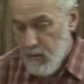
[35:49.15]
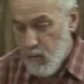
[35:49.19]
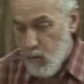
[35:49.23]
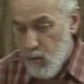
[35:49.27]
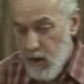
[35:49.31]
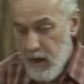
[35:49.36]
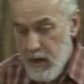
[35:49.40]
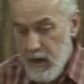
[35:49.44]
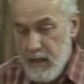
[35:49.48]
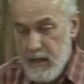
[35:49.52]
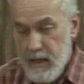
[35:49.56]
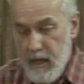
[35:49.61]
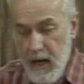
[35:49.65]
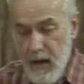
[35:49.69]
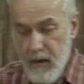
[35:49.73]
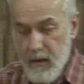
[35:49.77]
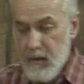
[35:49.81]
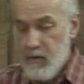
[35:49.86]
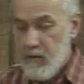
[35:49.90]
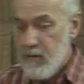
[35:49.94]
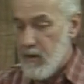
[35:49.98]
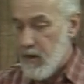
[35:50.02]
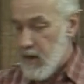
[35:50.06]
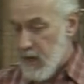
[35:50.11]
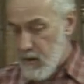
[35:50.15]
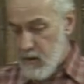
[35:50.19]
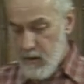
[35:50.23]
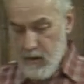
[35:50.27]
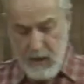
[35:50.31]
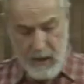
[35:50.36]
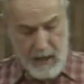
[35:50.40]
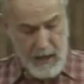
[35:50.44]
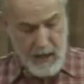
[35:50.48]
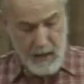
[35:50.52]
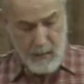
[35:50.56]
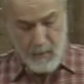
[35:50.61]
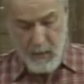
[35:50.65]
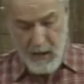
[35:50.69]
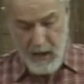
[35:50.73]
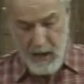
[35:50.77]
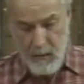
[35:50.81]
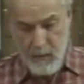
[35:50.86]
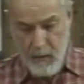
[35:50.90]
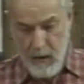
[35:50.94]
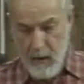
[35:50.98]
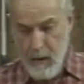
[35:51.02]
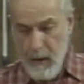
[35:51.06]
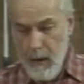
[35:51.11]
work it down to finer
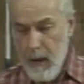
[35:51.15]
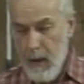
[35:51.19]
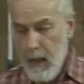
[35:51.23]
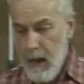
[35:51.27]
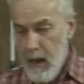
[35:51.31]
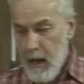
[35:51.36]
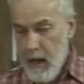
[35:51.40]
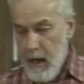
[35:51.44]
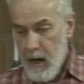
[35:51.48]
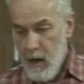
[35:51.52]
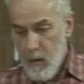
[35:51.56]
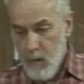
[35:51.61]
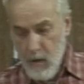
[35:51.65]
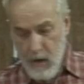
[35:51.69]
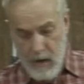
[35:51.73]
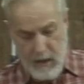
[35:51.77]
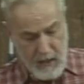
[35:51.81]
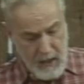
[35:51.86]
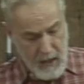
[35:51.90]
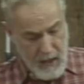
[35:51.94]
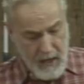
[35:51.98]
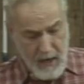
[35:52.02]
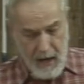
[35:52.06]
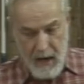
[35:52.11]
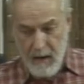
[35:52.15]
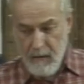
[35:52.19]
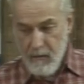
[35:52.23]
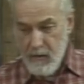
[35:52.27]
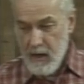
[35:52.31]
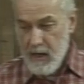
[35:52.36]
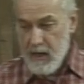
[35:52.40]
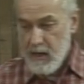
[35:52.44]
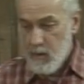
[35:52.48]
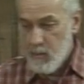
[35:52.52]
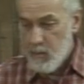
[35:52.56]
sandpaper. And once I have these